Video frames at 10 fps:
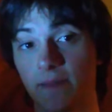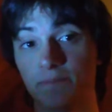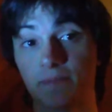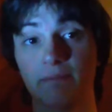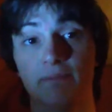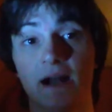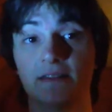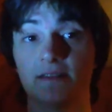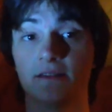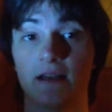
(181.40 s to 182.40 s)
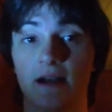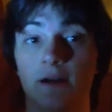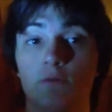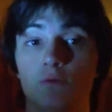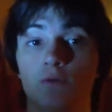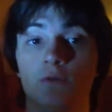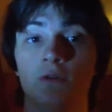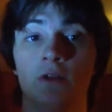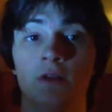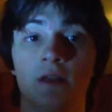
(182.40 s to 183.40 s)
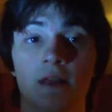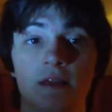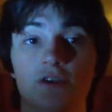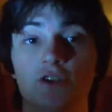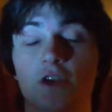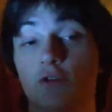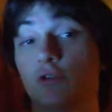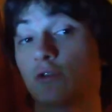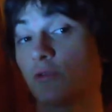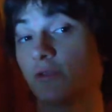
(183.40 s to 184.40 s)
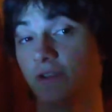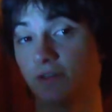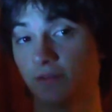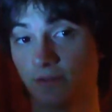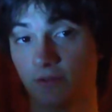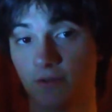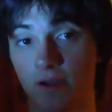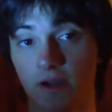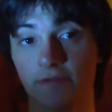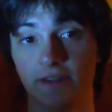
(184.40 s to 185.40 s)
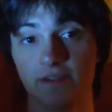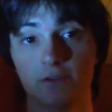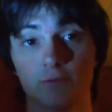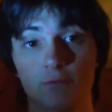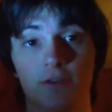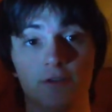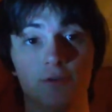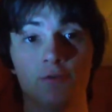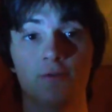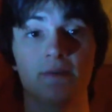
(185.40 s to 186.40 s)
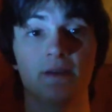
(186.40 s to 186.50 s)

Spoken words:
game, but I will share stories of it with you.